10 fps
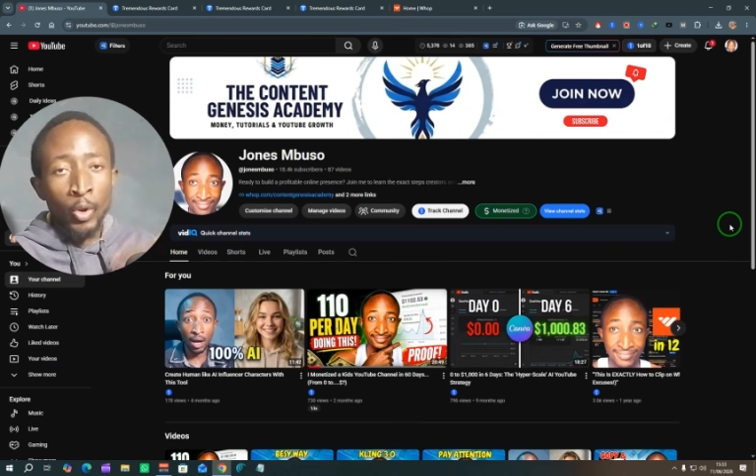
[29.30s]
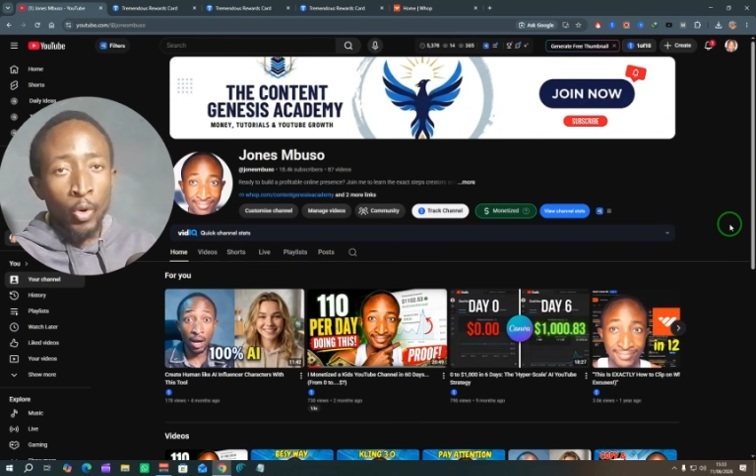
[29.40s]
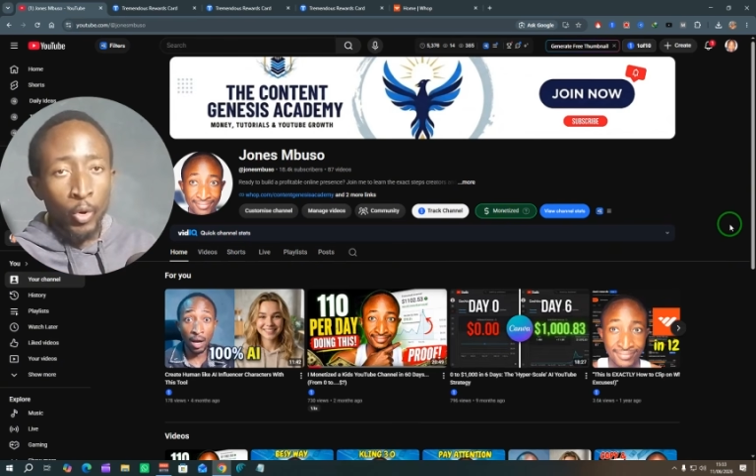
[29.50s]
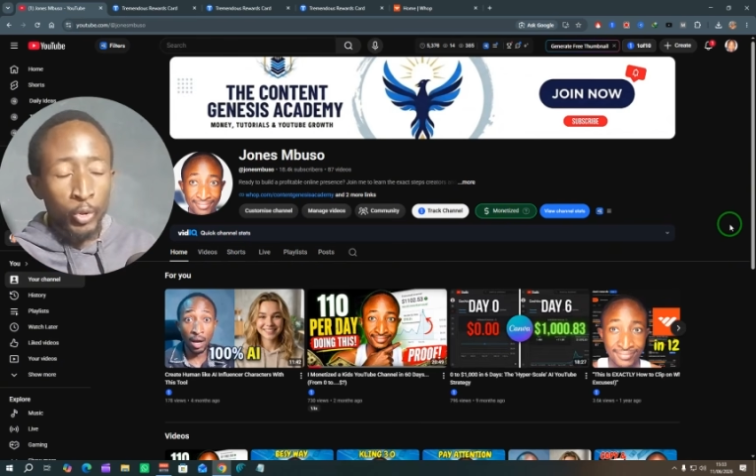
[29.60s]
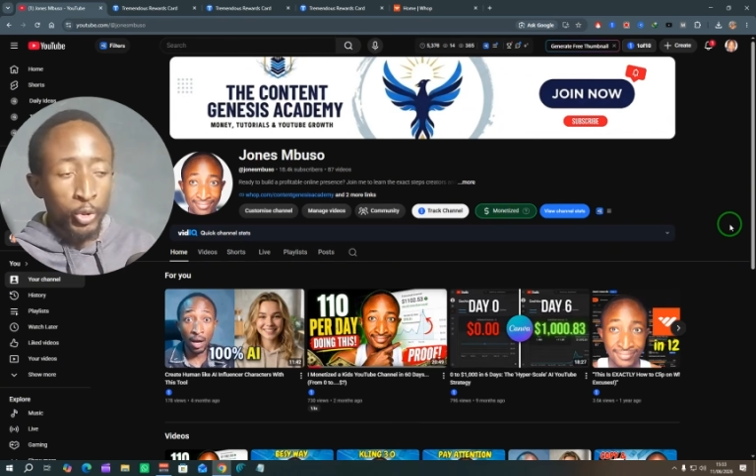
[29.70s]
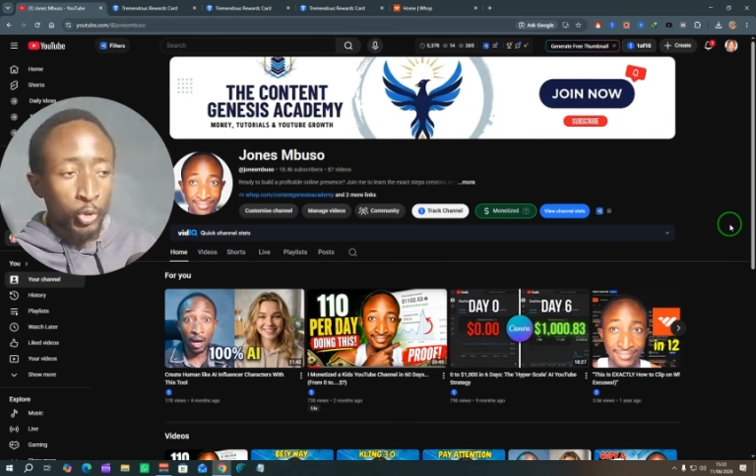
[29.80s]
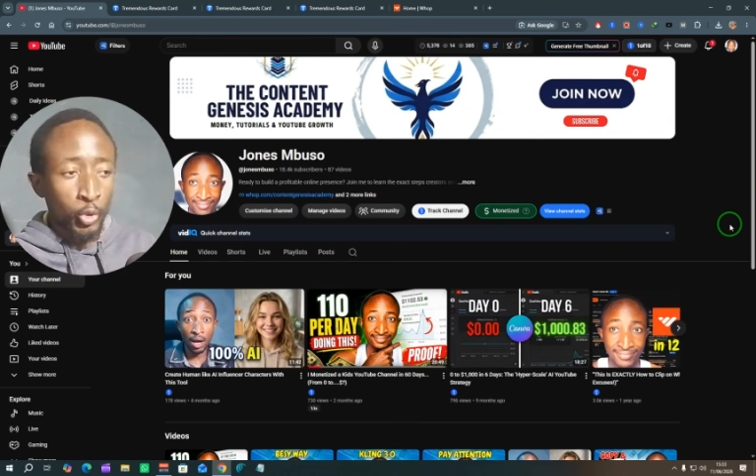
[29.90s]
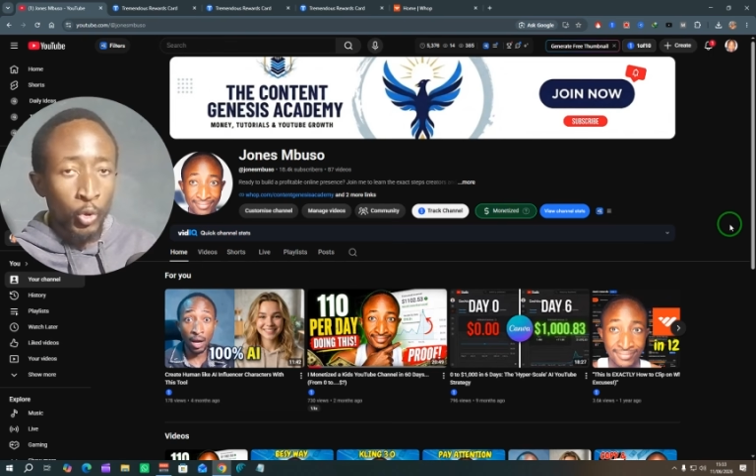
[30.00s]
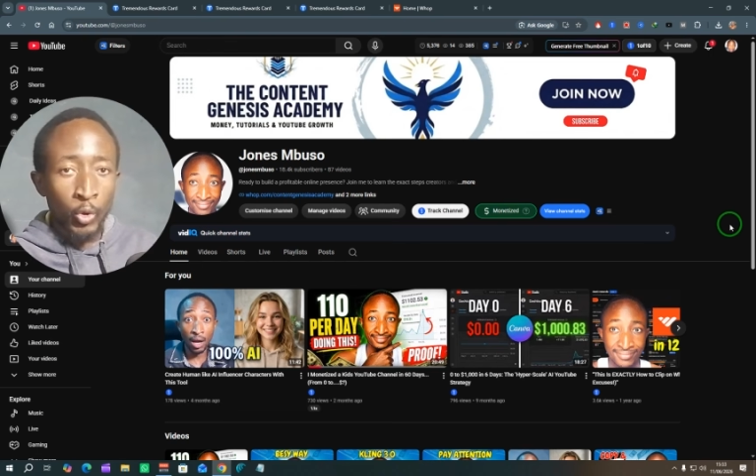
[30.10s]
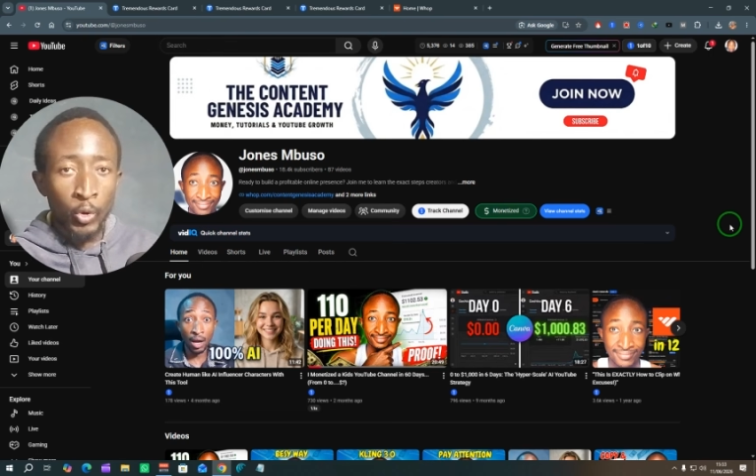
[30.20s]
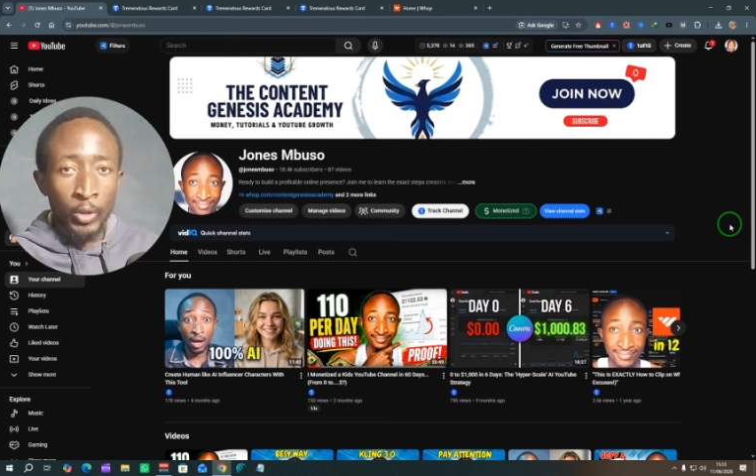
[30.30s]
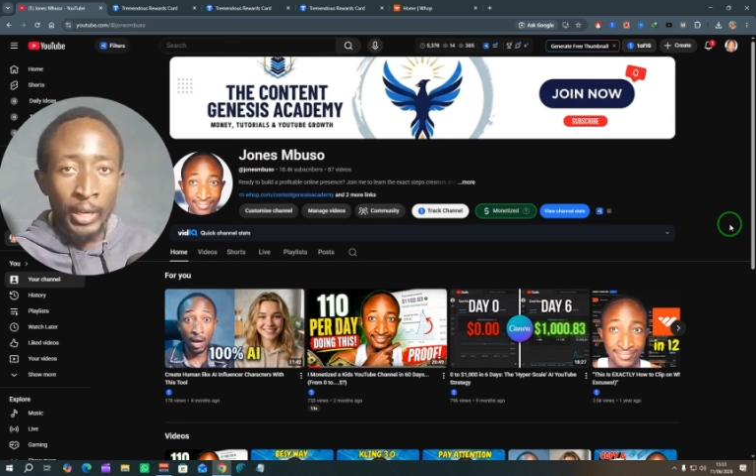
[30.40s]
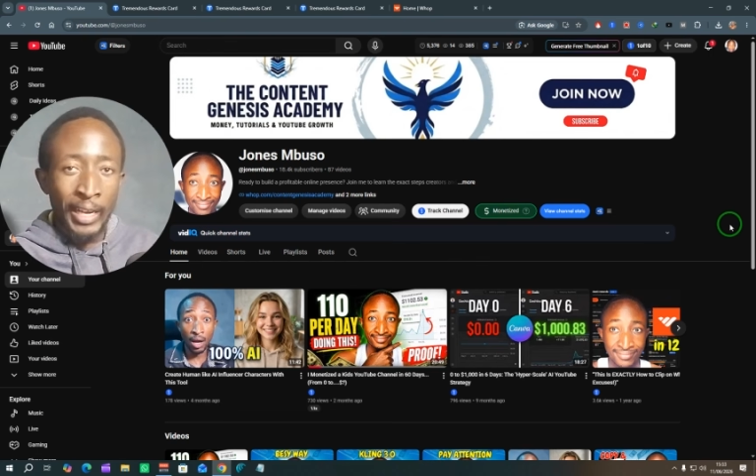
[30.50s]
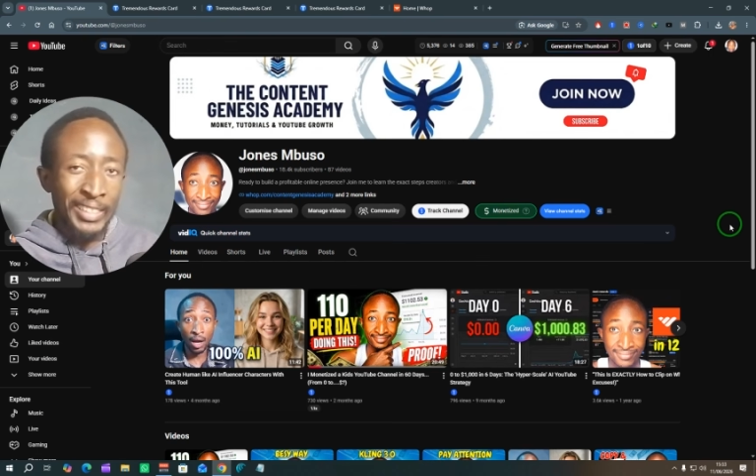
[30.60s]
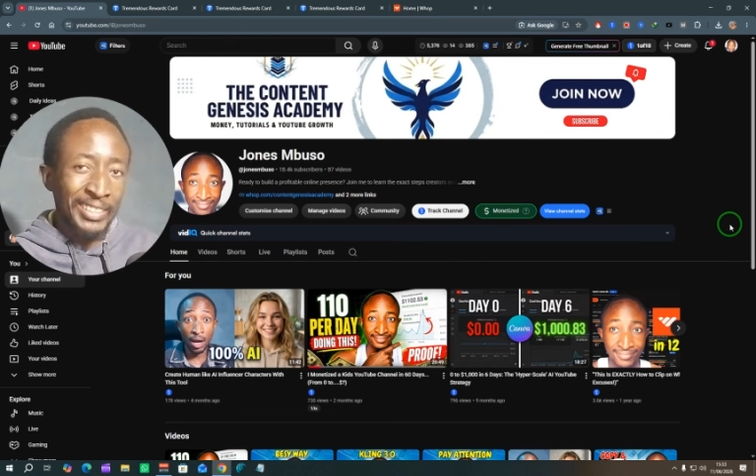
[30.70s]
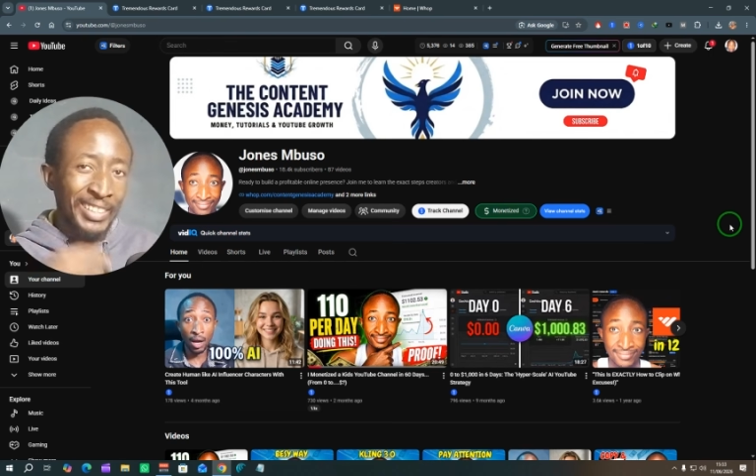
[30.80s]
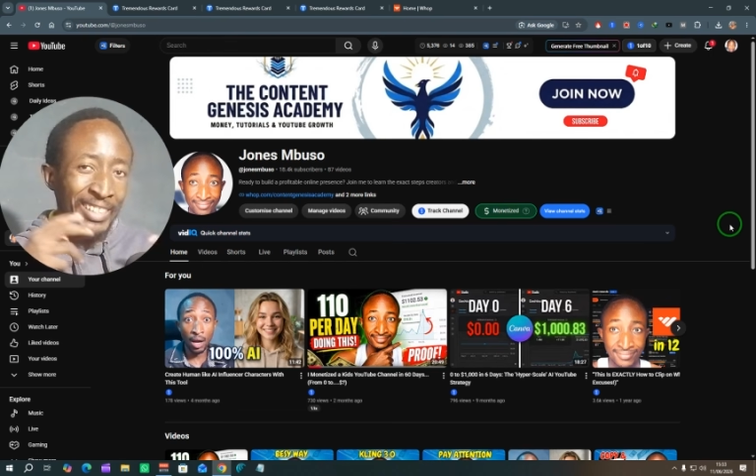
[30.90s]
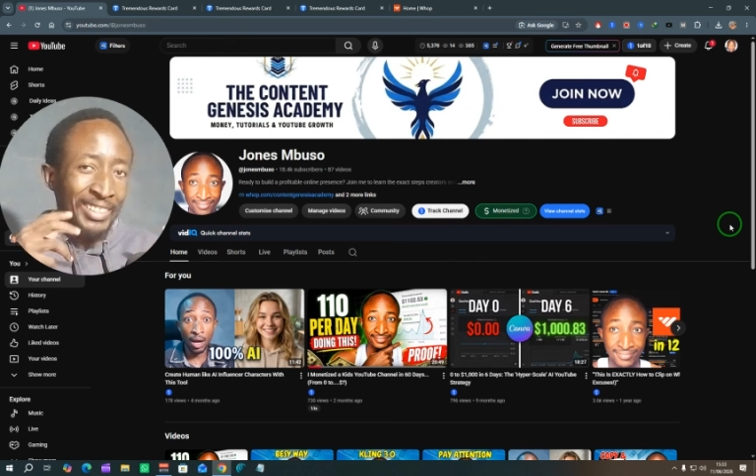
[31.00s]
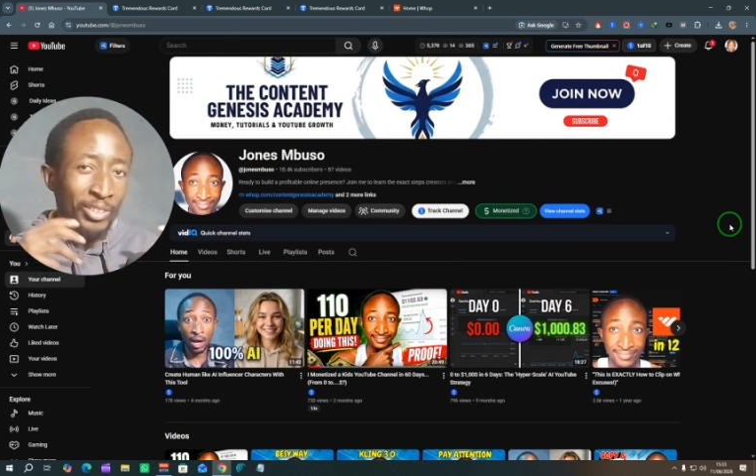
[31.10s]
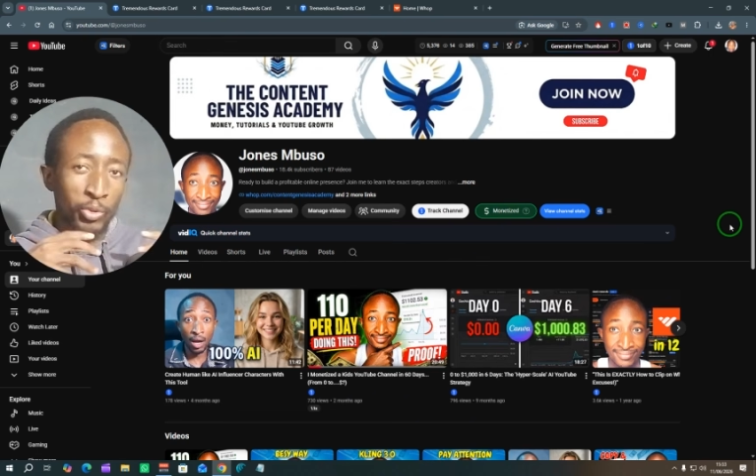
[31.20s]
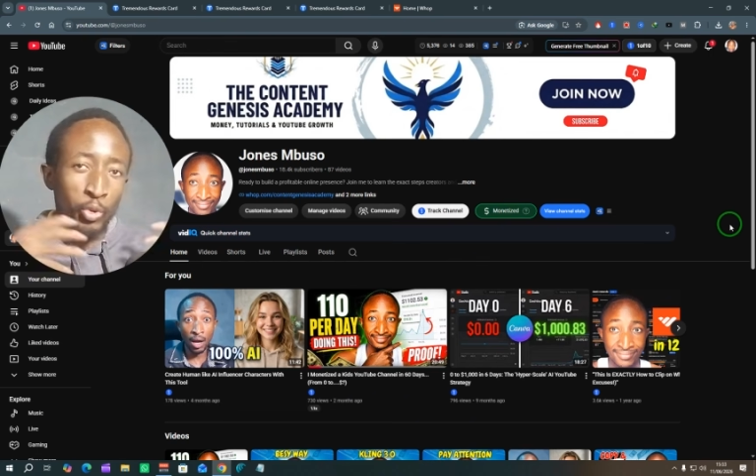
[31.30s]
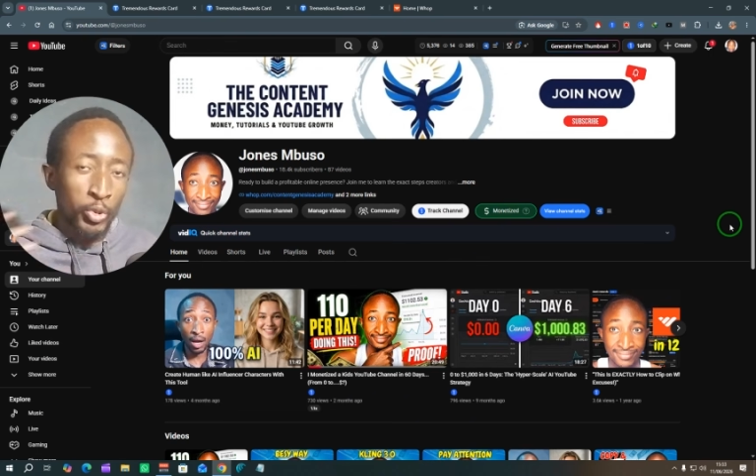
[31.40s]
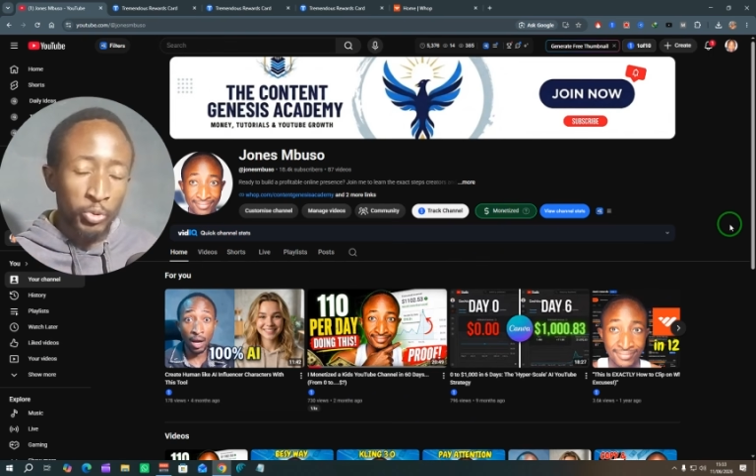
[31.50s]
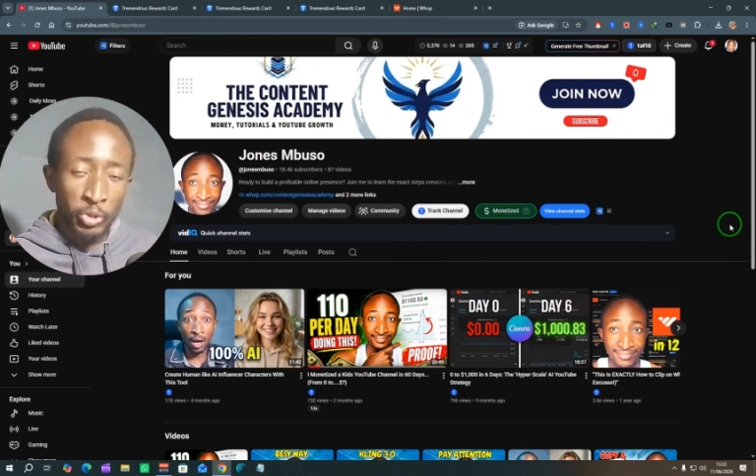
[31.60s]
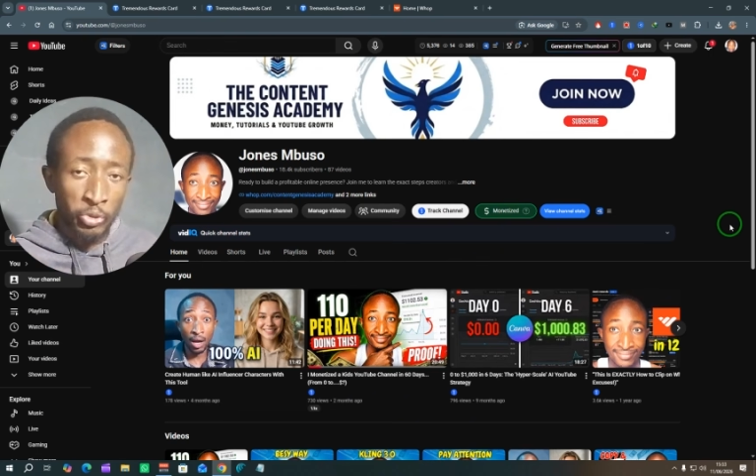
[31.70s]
also has just those